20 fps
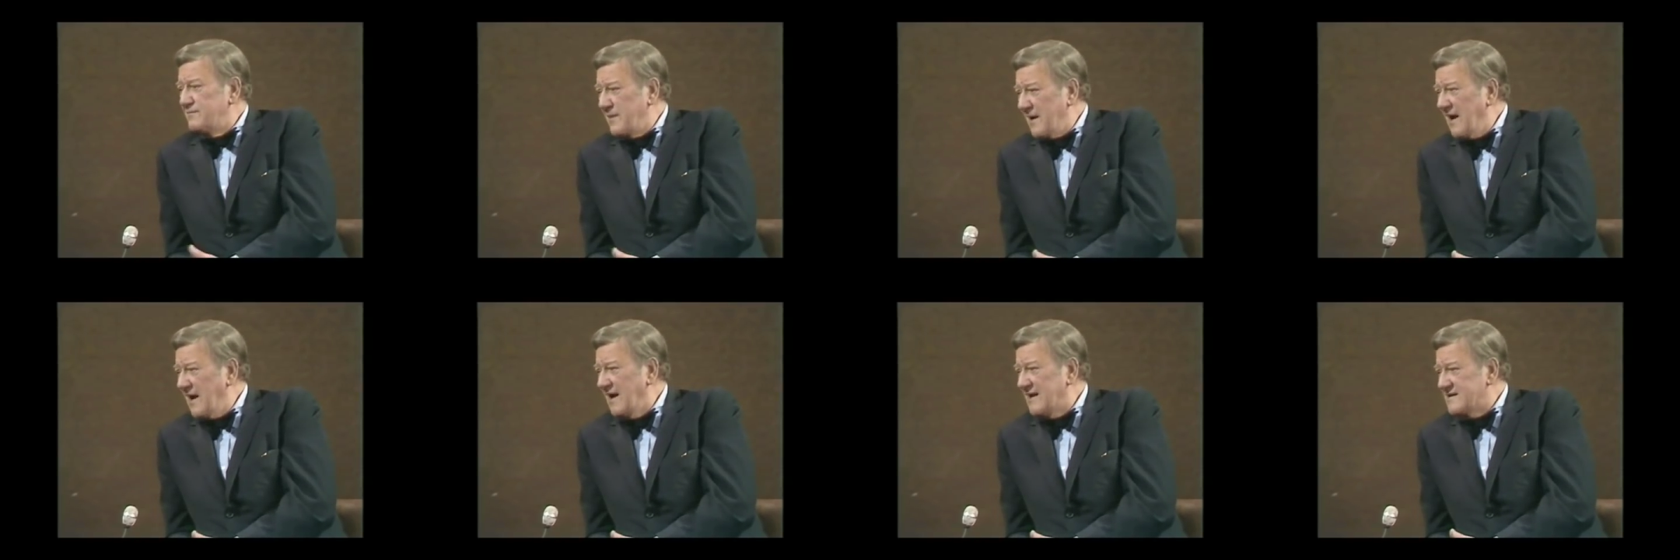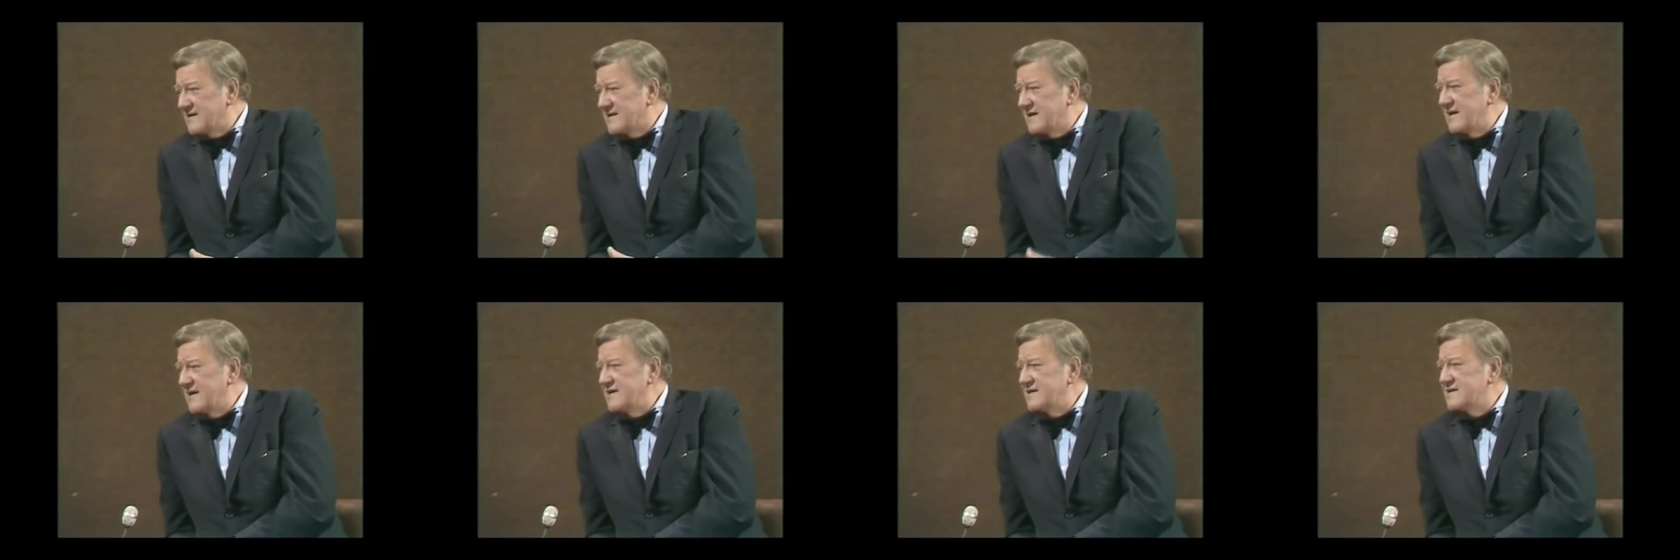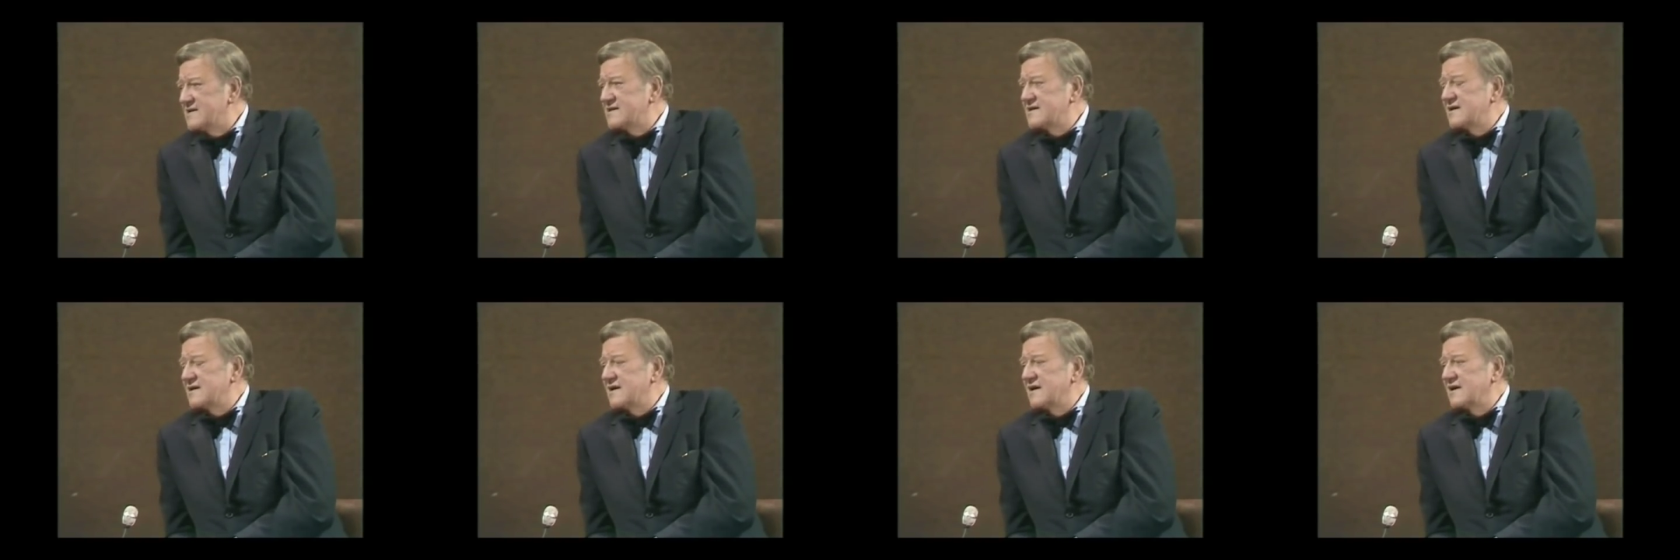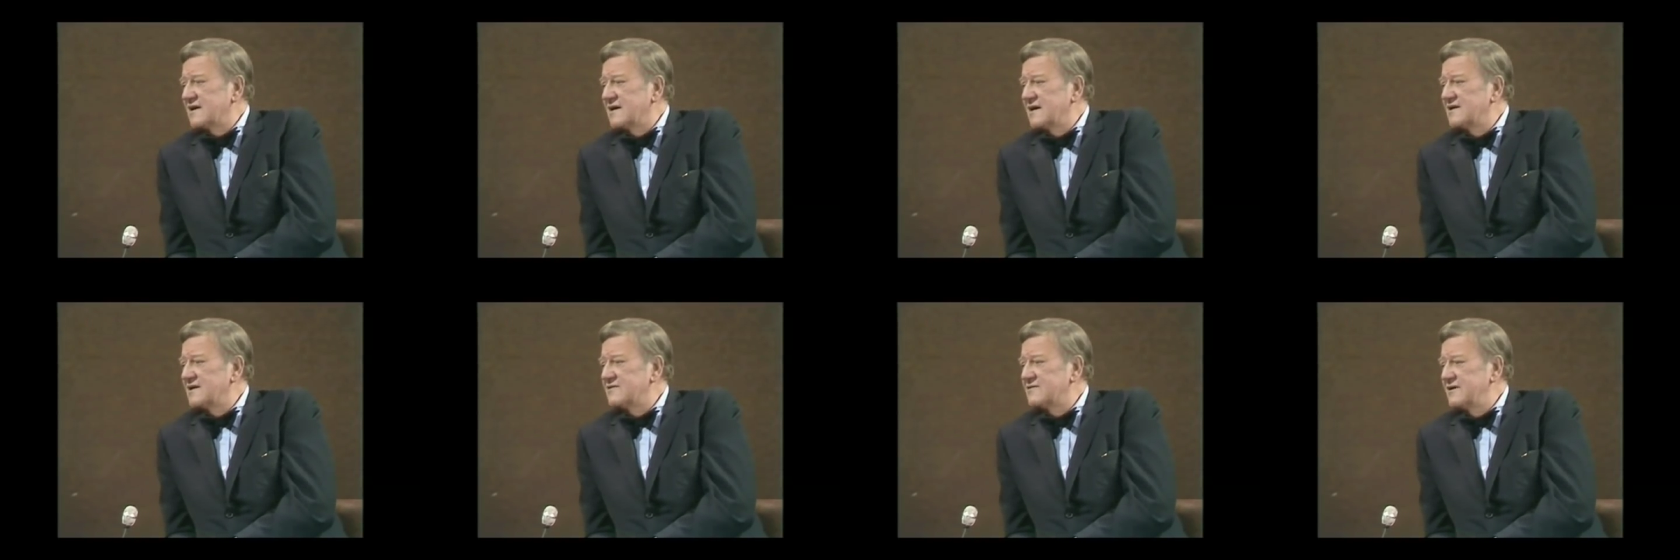Politics in our
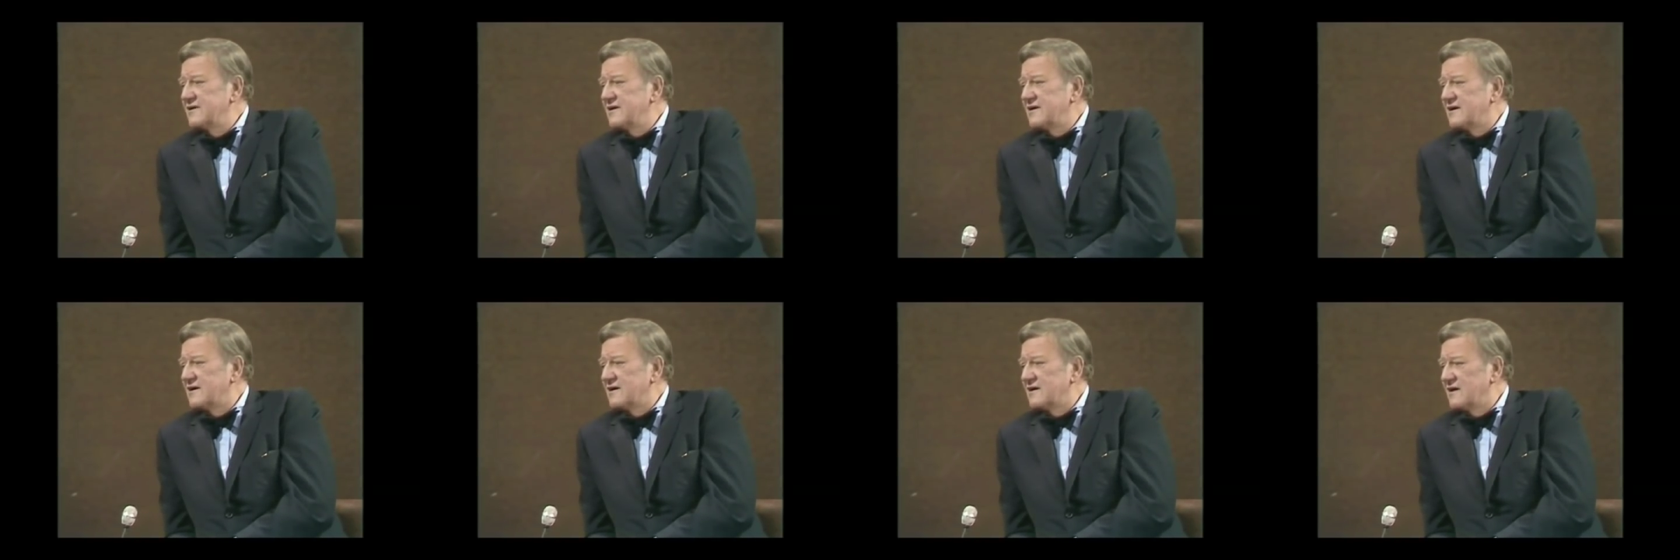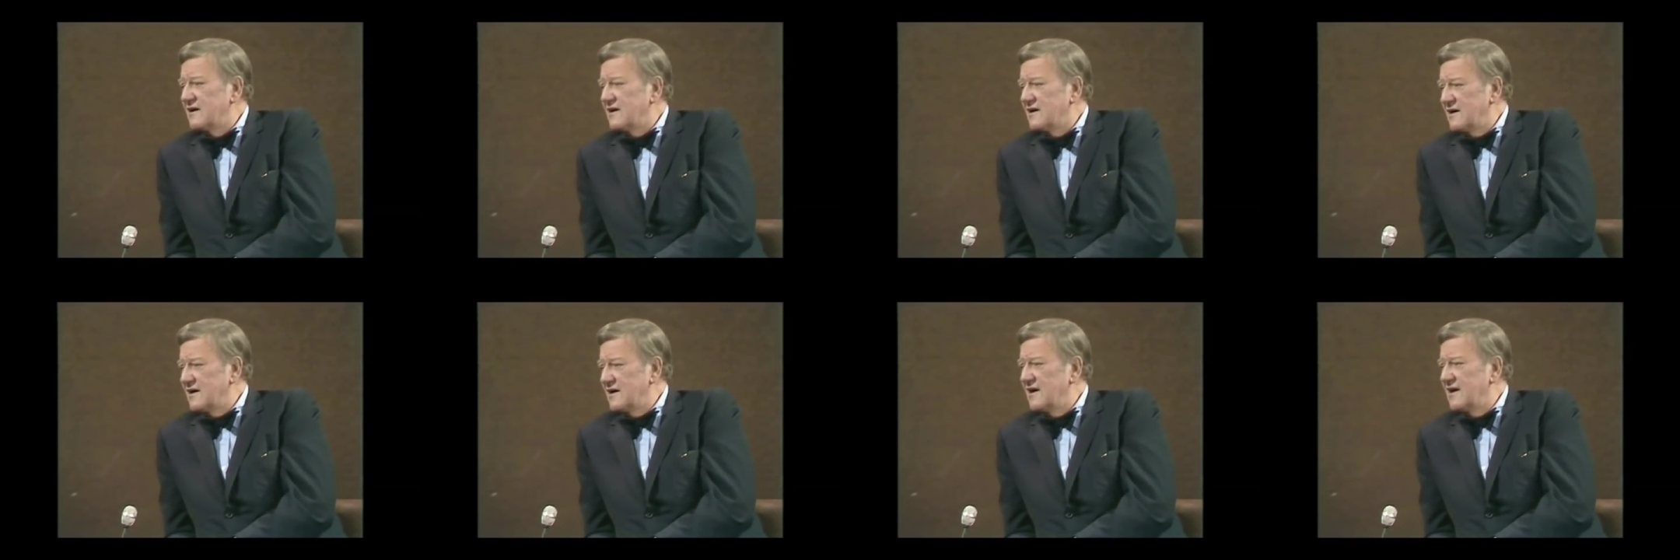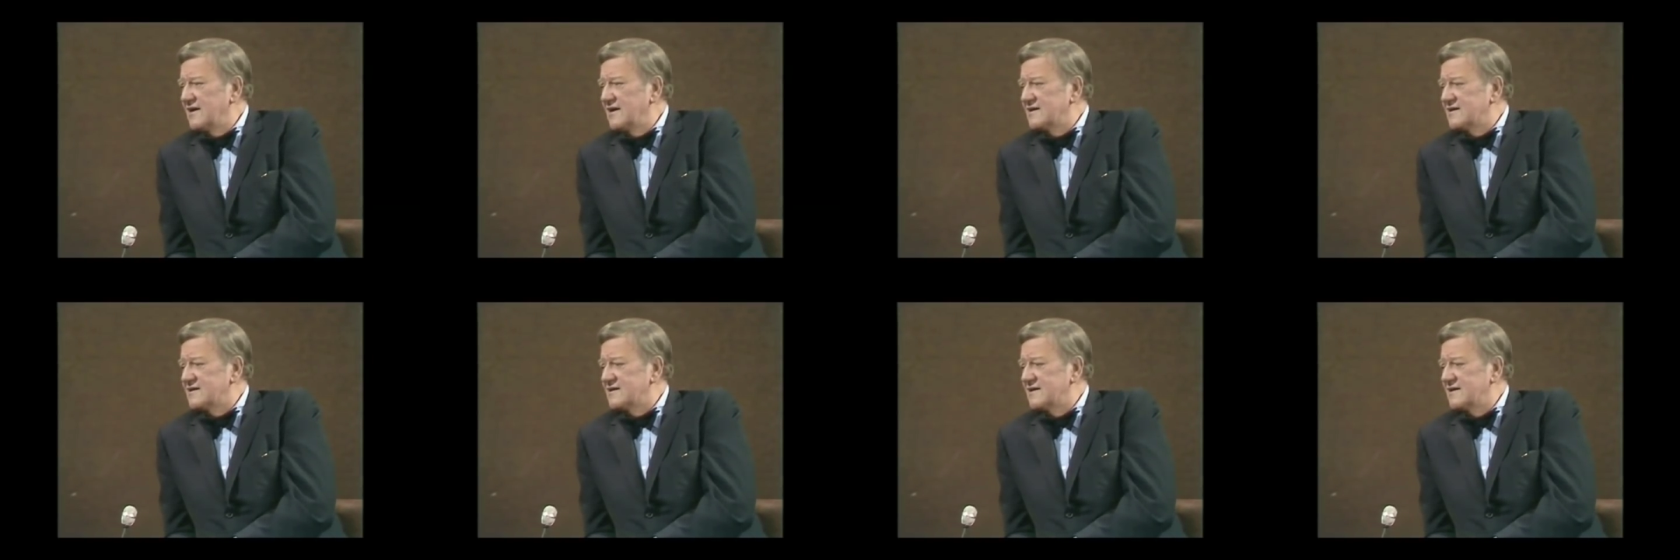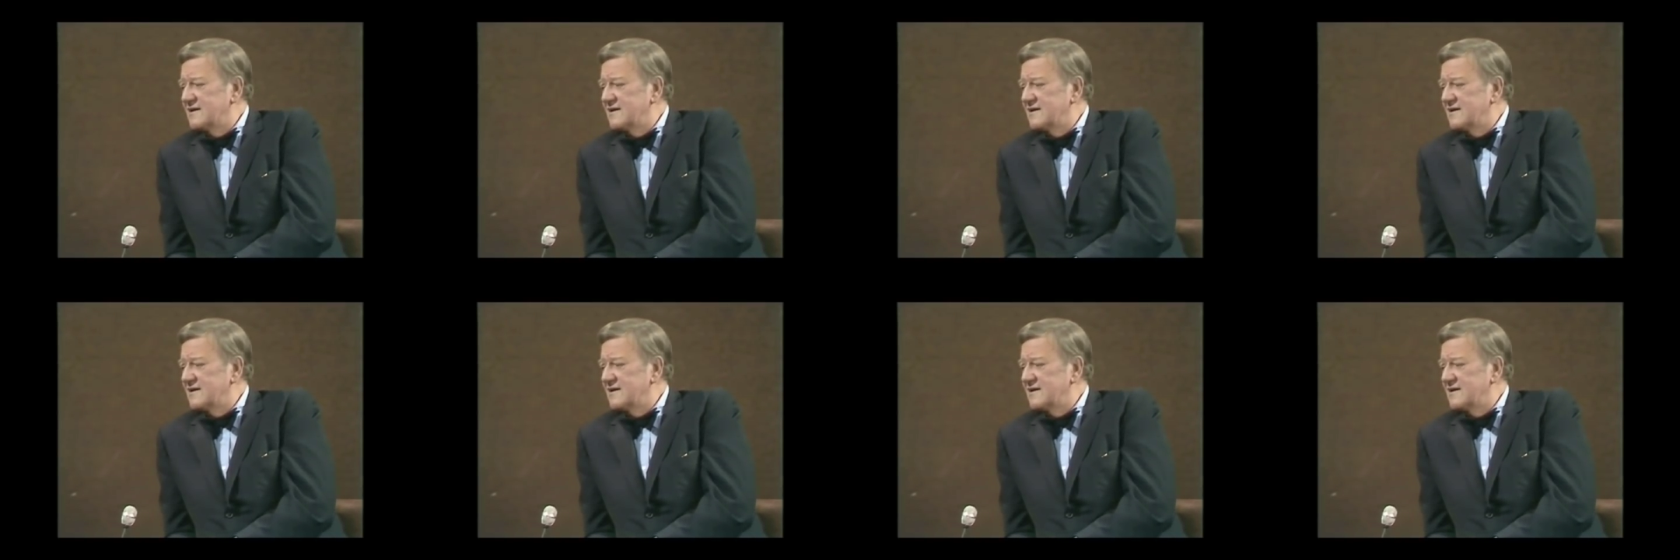country are not,